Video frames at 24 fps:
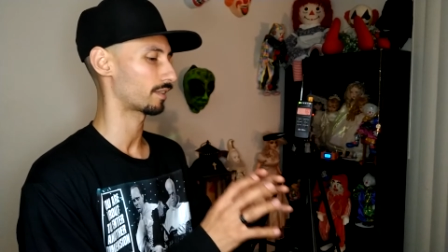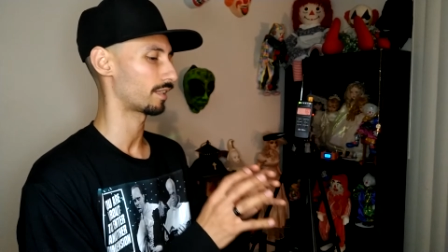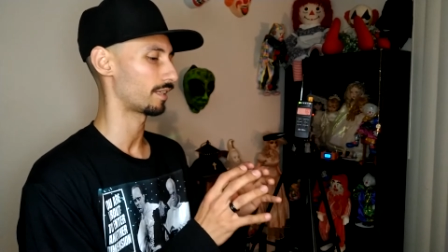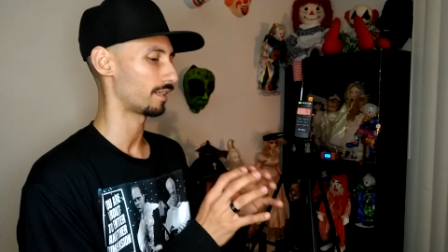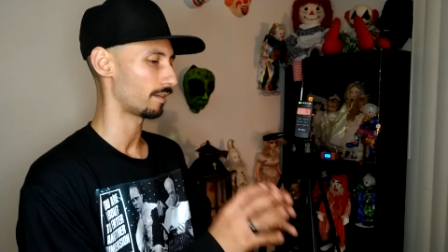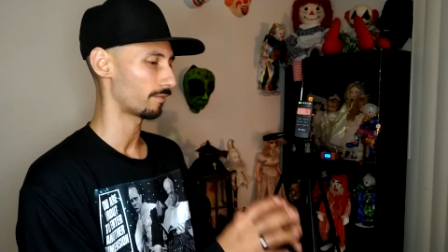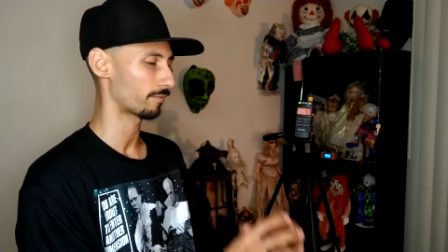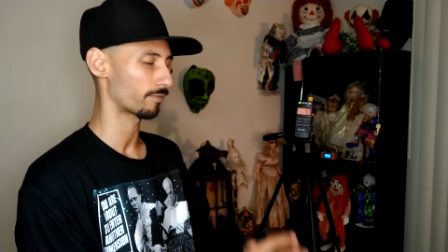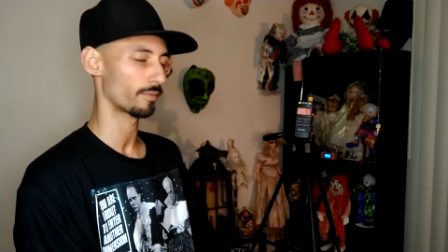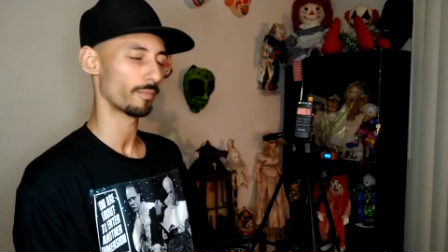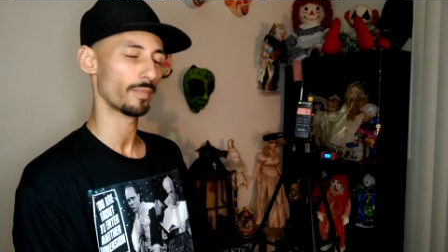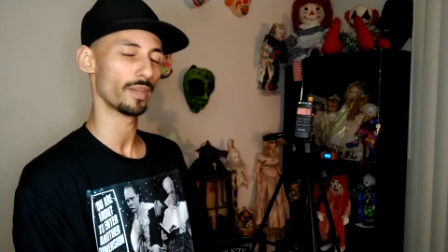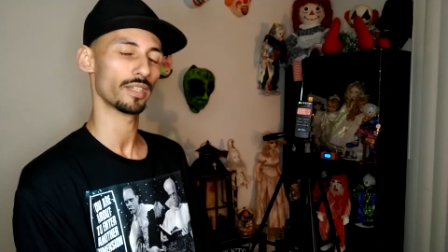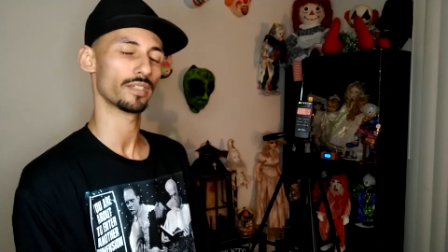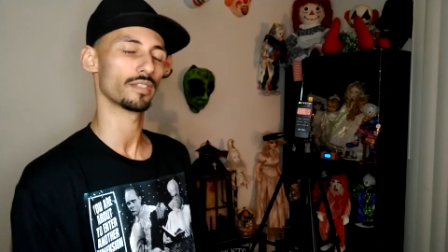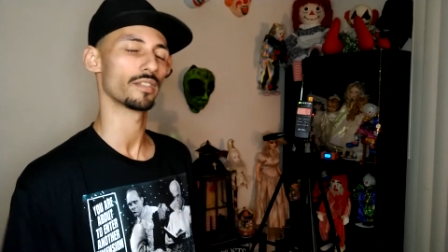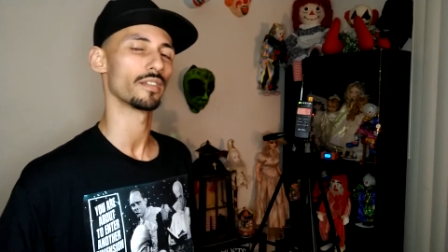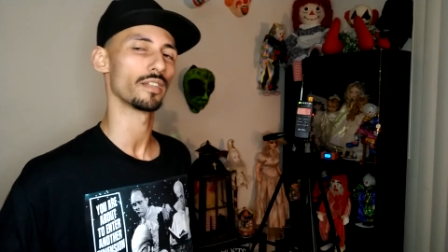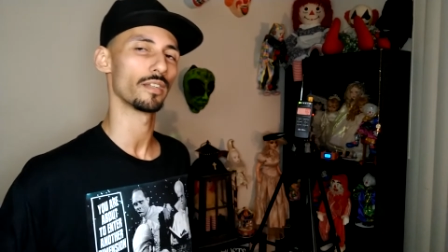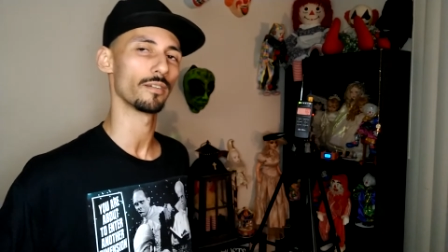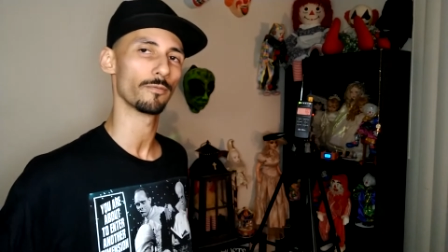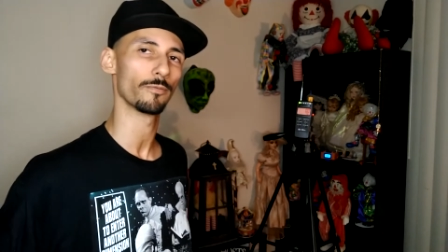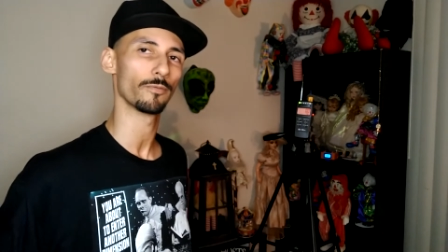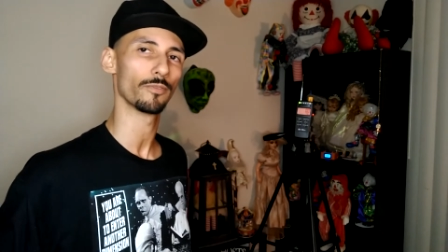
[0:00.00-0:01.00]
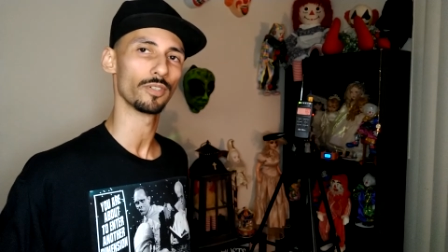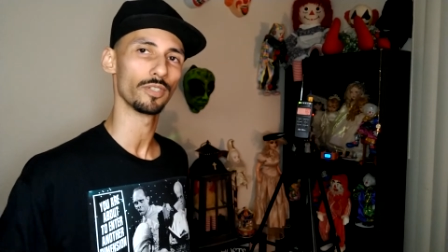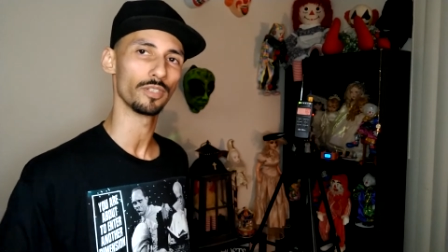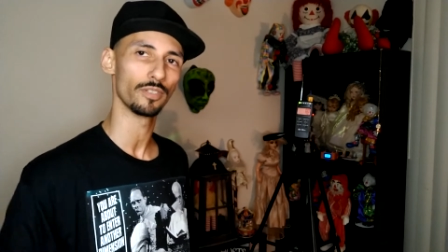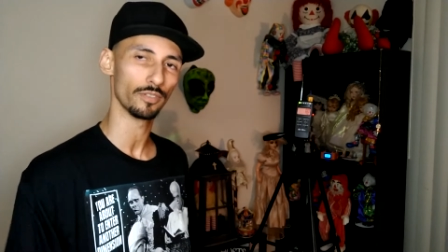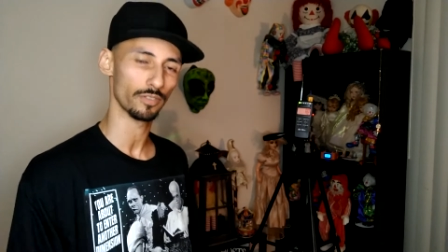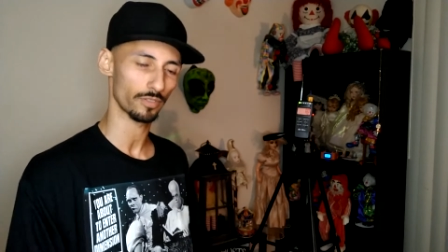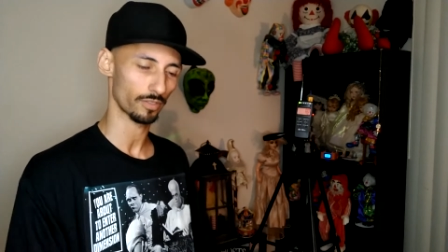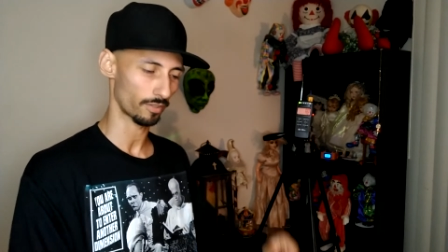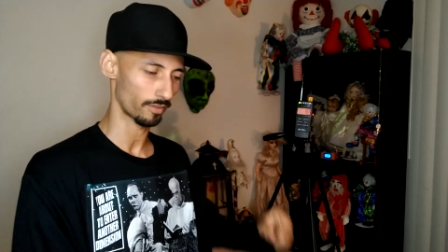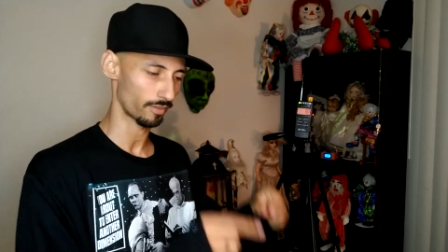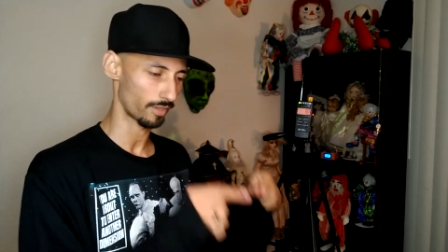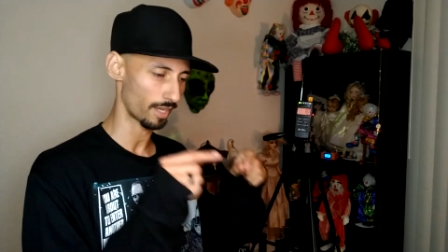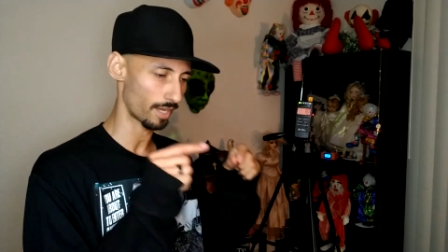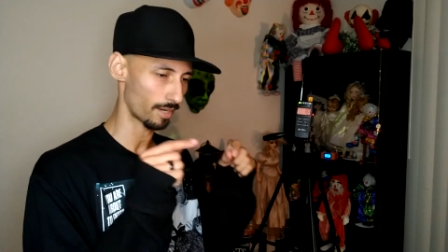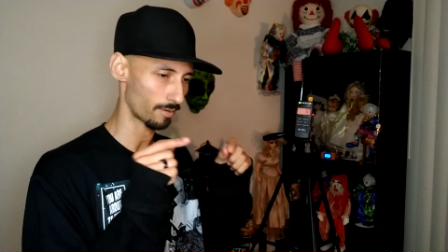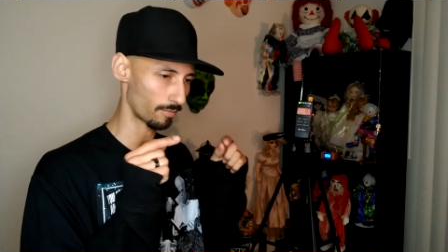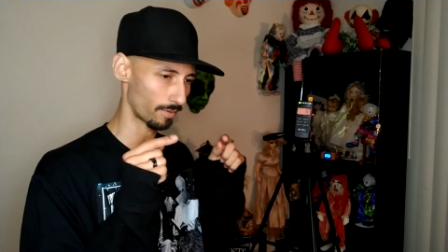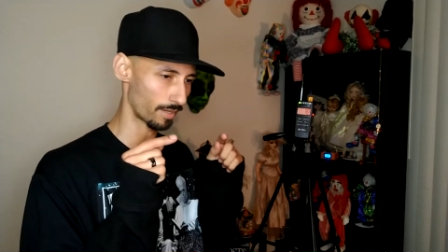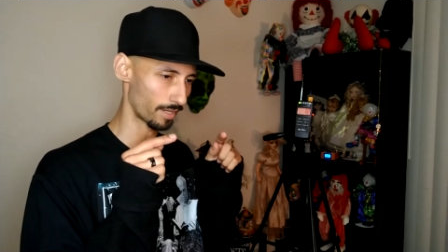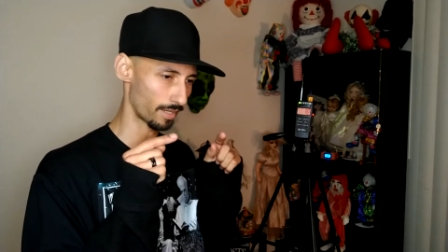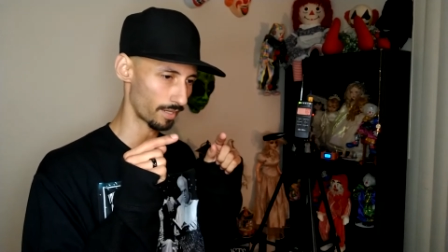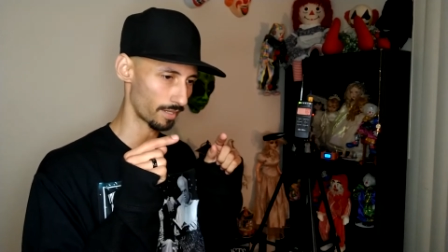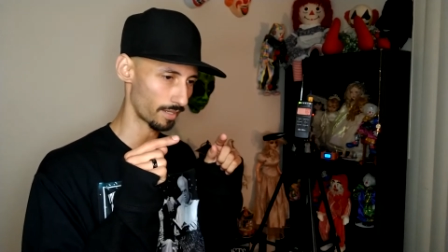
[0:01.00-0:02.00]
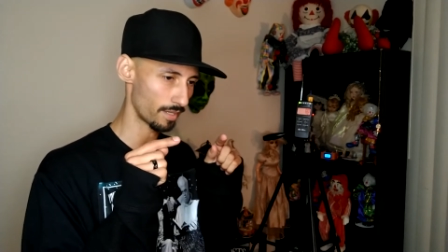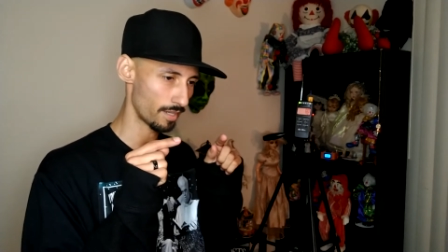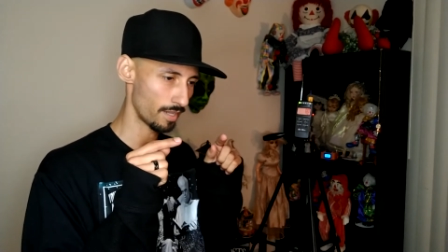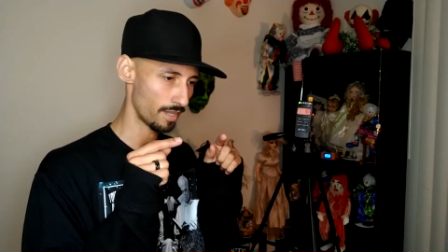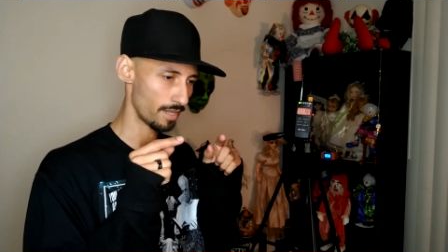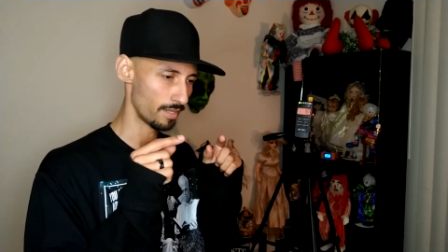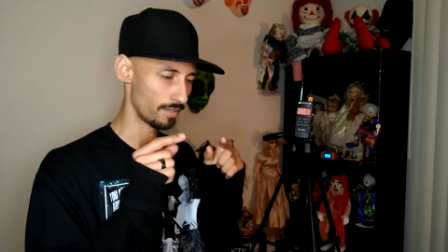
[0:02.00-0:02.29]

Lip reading: the information in for you, so that way